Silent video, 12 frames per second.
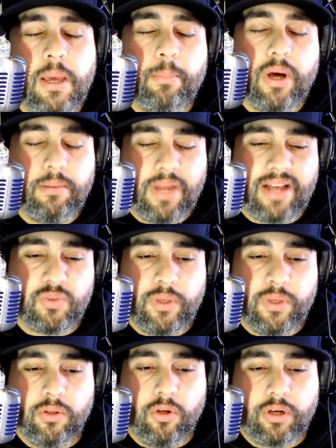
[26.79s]
But as
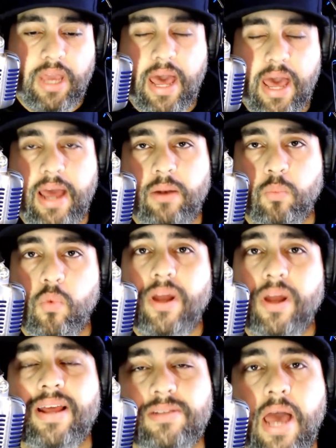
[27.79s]
we look at
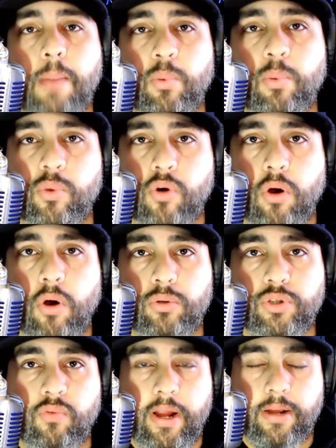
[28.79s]
what has happened with Carlos
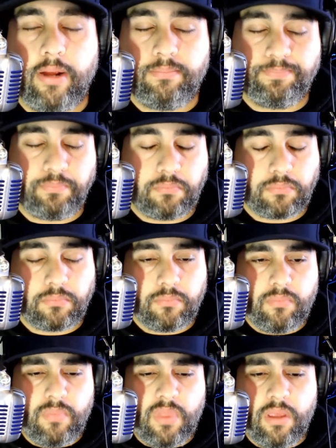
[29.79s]
Correa,
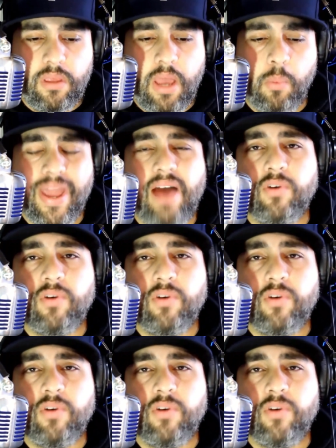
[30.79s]
and we have a